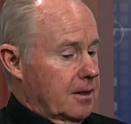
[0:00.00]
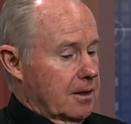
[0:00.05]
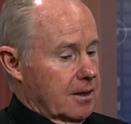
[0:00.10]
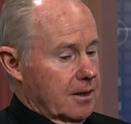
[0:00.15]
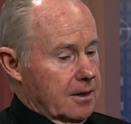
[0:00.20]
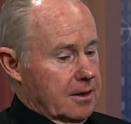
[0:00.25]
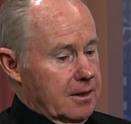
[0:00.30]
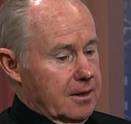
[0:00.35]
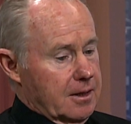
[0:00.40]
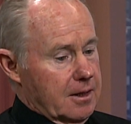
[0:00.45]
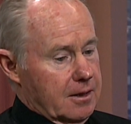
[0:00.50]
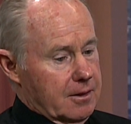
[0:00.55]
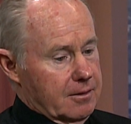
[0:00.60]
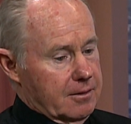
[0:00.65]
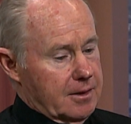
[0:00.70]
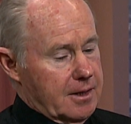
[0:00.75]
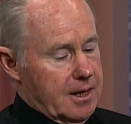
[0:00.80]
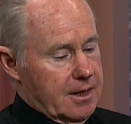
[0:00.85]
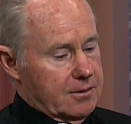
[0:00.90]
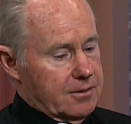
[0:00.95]
and in our
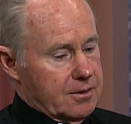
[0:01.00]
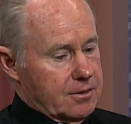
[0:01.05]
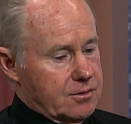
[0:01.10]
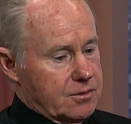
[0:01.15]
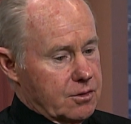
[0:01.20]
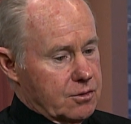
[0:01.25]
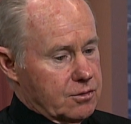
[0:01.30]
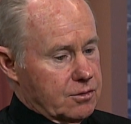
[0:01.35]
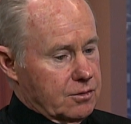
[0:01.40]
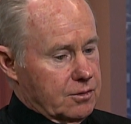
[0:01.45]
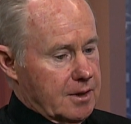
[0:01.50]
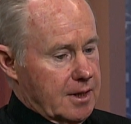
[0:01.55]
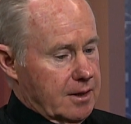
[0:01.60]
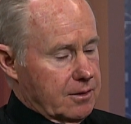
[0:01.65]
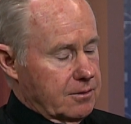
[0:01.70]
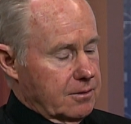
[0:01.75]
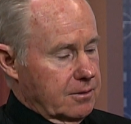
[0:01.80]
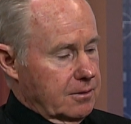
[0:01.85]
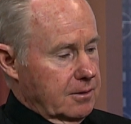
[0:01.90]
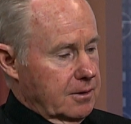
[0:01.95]
Catholic social
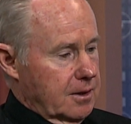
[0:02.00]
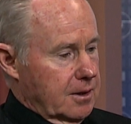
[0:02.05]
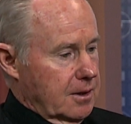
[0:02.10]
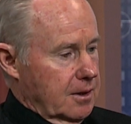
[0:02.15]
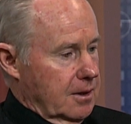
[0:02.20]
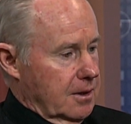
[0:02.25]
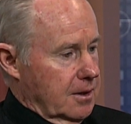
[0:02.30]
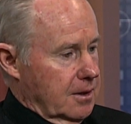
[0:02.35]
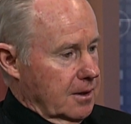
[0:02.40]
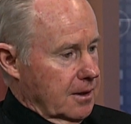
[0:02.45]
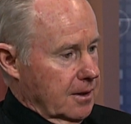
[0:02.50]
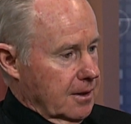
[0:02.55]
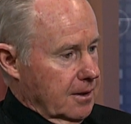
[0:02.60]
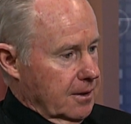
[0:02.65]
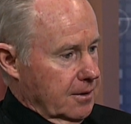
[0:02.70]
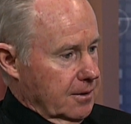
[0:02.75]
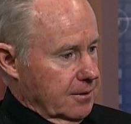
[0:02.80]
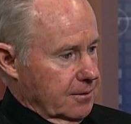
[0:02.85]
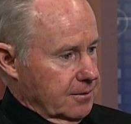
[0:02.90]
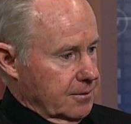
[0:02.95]
doctrine,
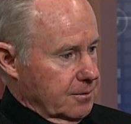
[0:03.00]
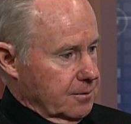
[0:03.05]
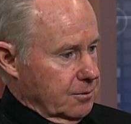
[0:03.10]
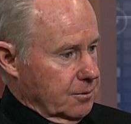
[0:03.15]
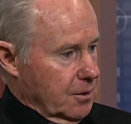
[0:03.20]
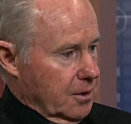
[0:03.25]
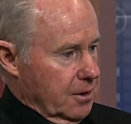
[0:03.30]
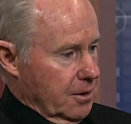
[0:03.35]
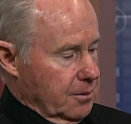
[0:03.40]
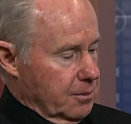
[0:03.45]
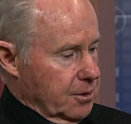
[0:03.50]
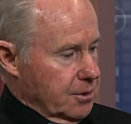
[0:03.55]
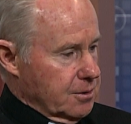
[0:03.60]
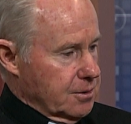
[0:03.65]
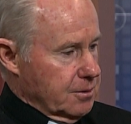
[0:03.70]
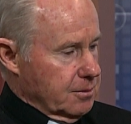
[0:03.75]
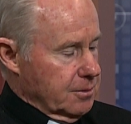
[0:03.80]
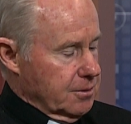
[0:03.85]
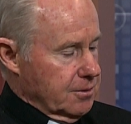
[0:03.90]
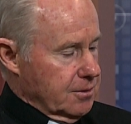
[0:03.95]
uh, one of the
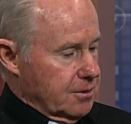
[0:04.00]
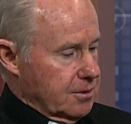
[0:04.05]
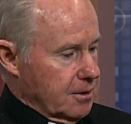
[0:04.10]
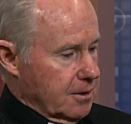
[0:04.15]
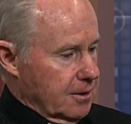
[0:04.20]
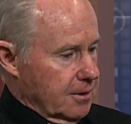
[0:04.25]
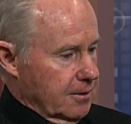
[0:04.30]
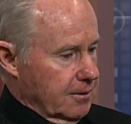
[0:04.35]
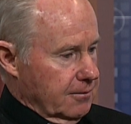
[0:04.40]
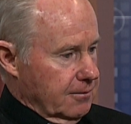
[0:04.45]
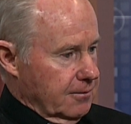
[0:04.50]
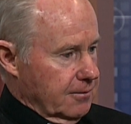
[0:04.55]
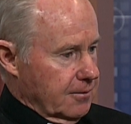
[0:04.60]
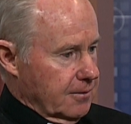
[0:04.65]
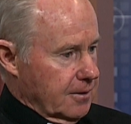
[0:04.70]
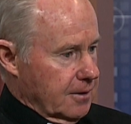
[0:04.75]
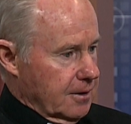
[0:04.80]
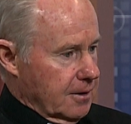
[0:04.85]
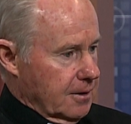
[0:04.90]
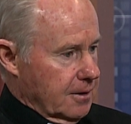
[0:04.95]
principles of
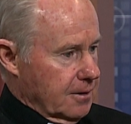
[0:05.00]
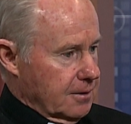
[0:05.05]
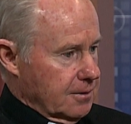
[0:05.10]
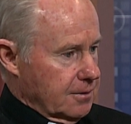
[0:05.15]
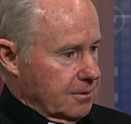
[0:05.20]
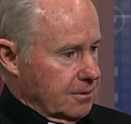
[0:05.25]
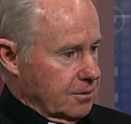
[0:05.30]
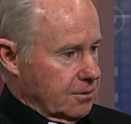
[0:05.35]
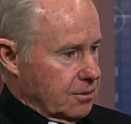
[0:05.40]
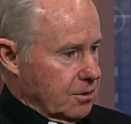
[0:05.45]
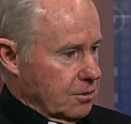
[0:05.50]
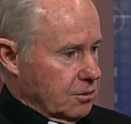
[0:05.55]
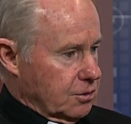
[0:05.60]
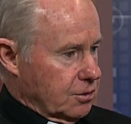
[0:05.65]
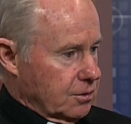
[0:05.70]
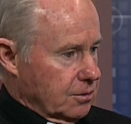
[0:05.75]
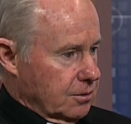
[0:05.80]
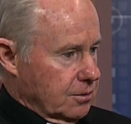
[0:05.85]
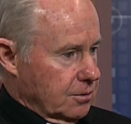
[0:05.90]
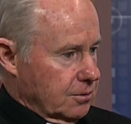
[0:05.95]
uh,
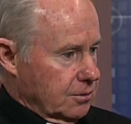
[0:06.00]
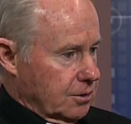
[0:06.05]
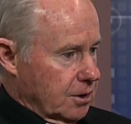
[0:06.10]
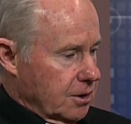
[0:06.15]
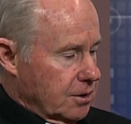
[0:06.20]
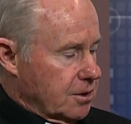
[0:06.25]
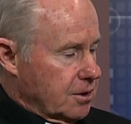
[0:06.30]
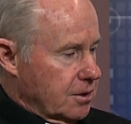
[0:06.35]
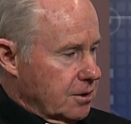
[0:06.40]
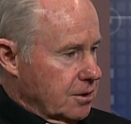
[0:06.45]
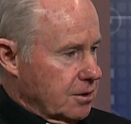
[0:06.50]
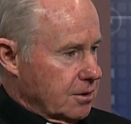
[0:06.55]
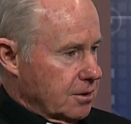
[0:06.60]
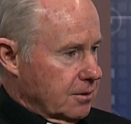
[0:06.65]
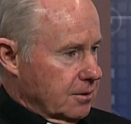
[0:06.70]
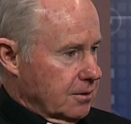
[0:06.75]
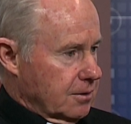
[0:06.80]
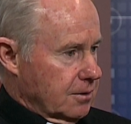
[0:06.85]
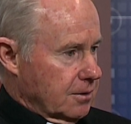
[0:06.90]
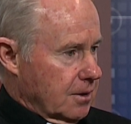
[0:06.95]
social justice
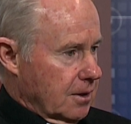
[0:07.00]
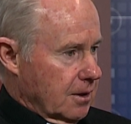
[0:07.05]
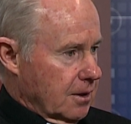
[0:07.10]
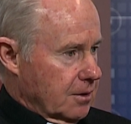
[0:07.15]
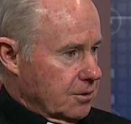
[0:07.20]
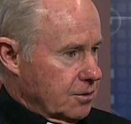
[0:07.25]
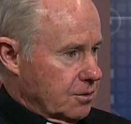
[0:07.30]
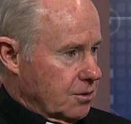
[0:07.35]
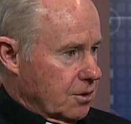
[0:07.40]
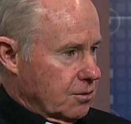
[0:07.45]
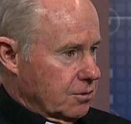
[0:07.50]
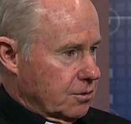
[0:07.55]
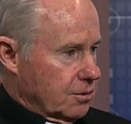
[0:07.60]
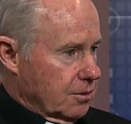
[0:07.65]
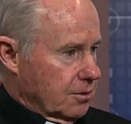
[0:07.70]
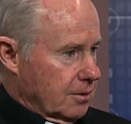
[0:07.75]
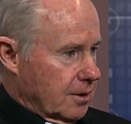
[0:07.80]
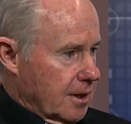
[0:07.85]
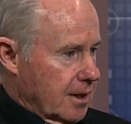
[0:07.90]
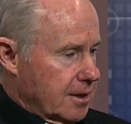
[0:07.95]
and uh, the
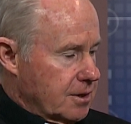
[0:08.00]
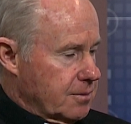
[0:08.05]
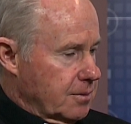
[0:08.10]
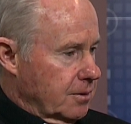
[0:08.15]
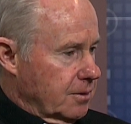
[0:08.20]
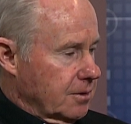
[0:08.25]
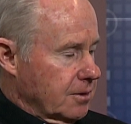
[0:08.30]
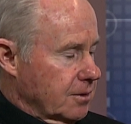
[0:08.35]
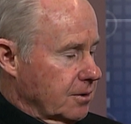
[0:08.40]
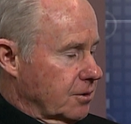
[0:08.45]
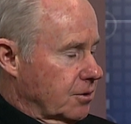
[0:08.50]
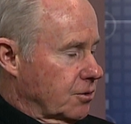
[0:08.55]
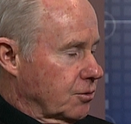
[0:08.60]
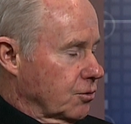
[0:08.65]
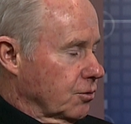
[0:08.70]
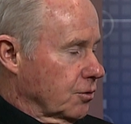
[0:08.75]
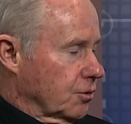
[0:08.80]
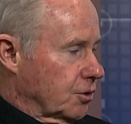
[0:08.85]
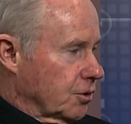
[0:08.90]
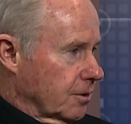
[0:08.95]
social gospel is
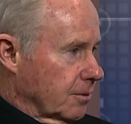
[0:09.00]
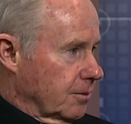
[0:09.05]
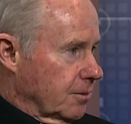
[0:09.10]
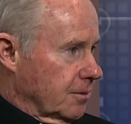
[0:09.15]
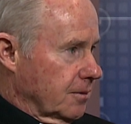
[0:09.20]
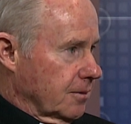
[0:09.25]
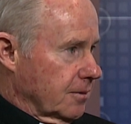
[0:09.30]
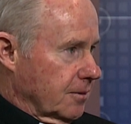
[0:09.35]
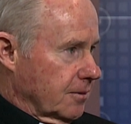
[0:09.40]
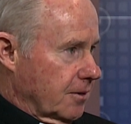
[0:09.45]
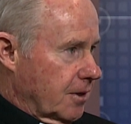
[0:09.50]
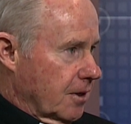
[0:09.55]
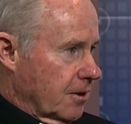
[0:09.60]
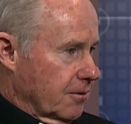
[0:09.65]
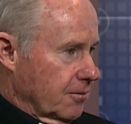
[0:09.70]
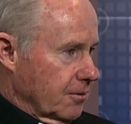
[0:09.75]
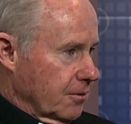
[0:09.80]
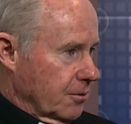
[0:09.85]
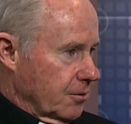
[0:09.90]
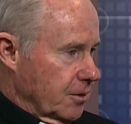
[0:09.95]
stewardship, and care
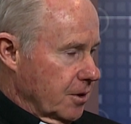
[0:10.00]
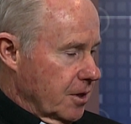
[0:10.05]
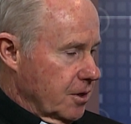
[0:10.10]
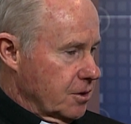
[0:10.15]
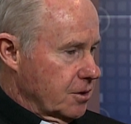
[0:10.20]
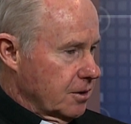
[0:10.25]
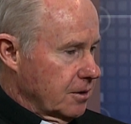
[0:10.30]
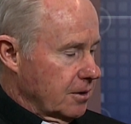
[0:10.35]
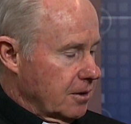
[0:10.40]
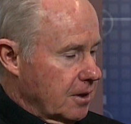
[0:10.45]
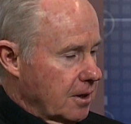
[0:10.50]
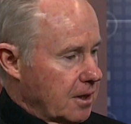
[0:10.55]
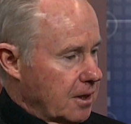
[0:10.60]
for creation.